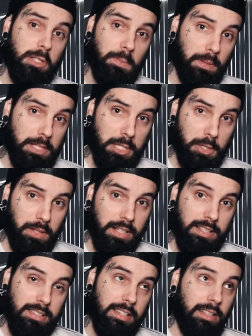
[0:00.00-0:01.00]
do split
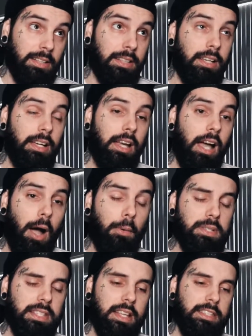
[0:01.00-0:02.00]
screens, and I
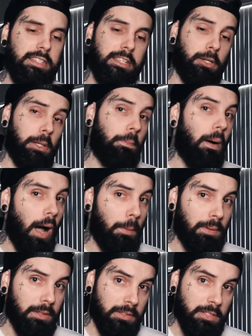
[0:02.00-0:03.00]
wasn't necessarily
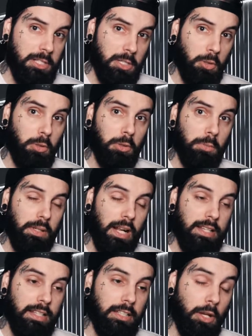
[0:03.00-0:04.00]
popular in school, but
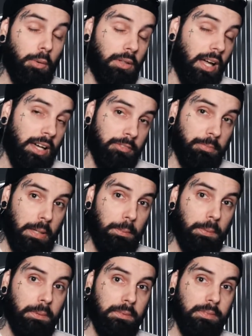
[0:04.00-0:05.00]
I did know a lot of
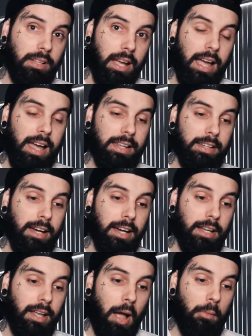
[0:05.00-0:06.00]
people, and
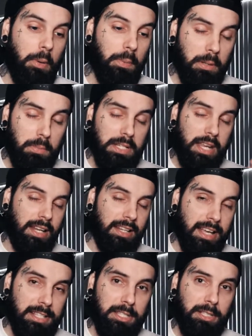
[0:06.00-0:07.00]
we pretty much had a
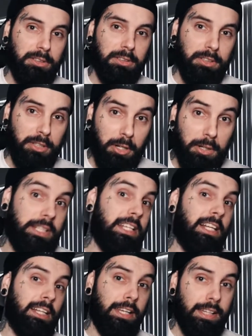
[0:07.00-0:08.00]
nice little nerdy
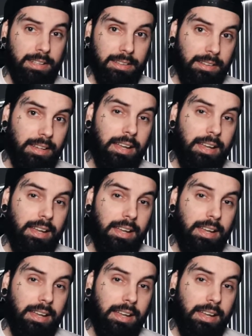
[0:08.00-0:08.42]
clique.